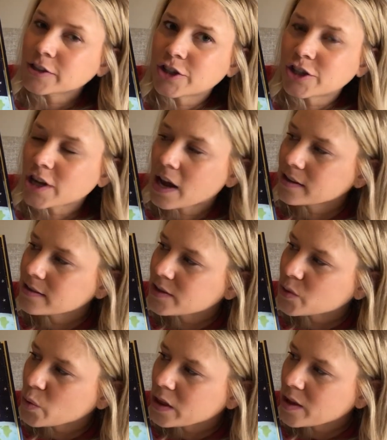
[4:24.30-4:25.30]

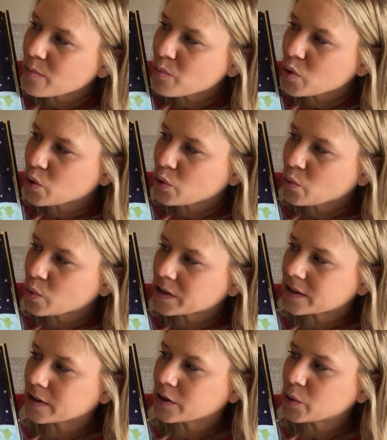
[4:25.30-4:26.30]
Just when the moon
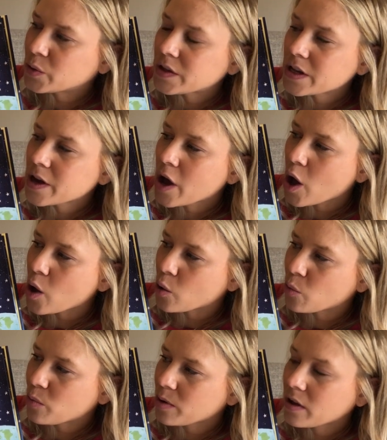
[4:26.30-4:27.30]
was losing
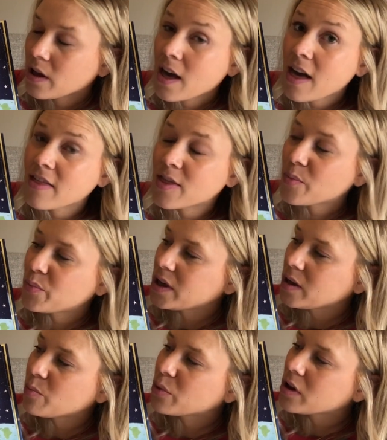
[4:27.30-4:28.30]
hope, the
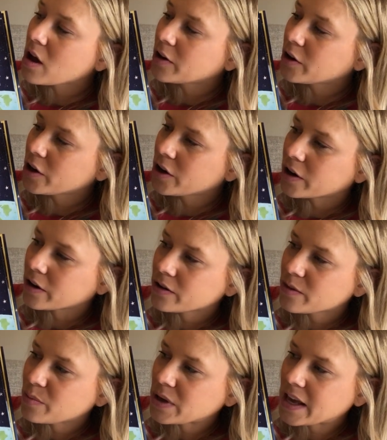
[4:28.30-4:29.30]
people on
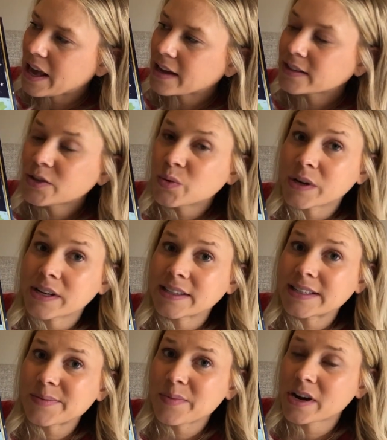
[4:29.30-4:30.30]
Earth began to
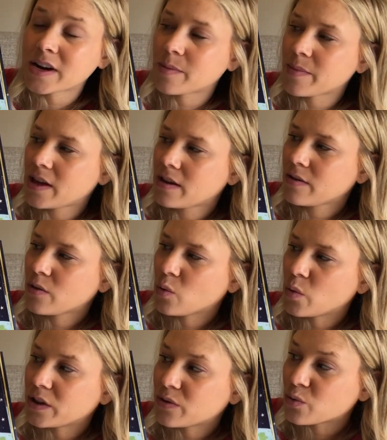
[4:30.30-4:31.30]
experiment
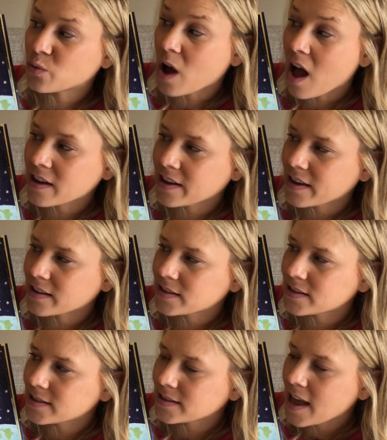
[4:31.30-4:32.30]
with
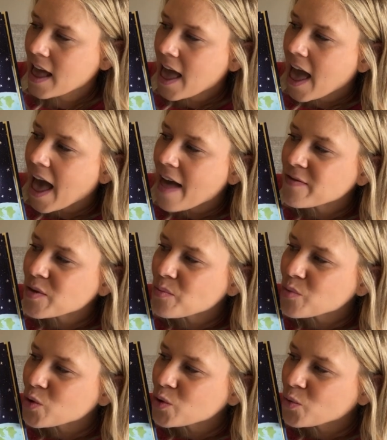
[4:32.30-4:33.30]
rockets, and the
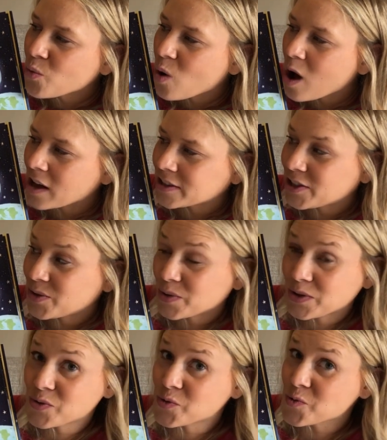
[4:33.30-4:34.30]
moon watched
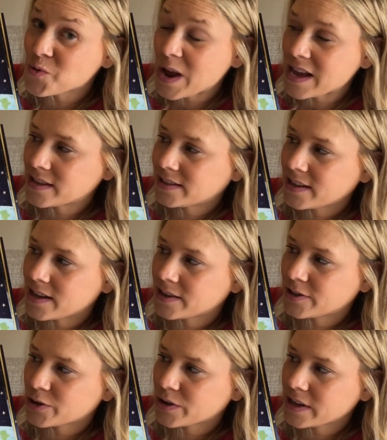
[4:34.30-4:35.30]
with great
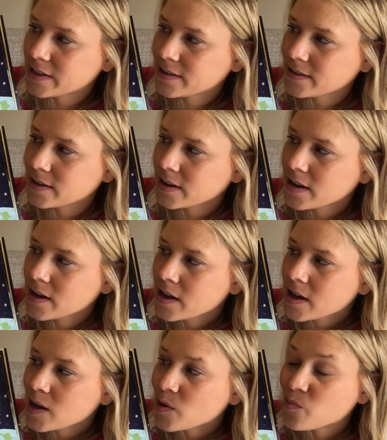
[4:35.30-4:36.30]
interest.
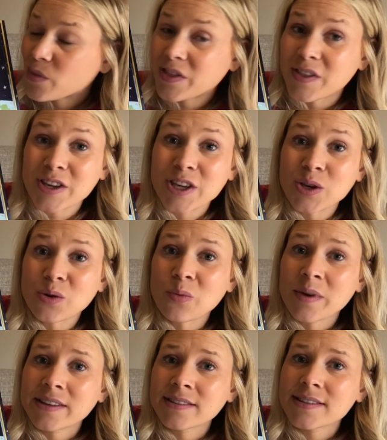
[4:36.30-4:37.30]
But the
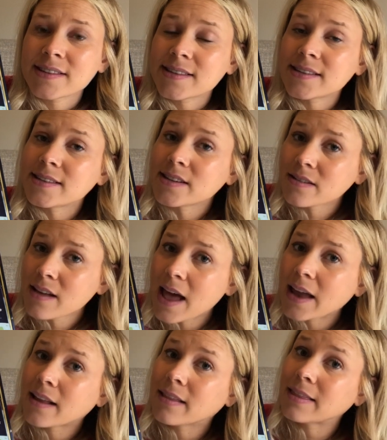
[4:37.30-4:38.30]
humans still
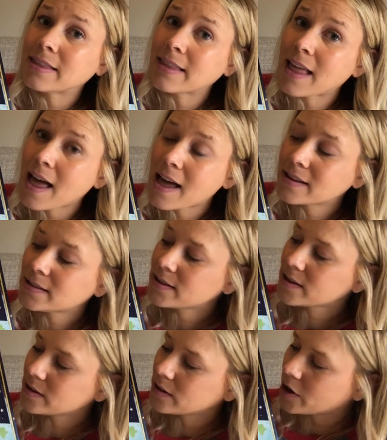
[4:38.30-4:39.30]
had a lot
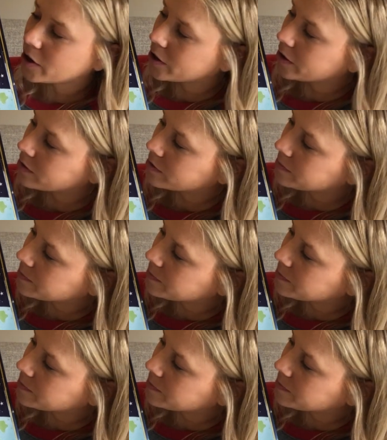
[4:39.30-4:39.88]
to learn.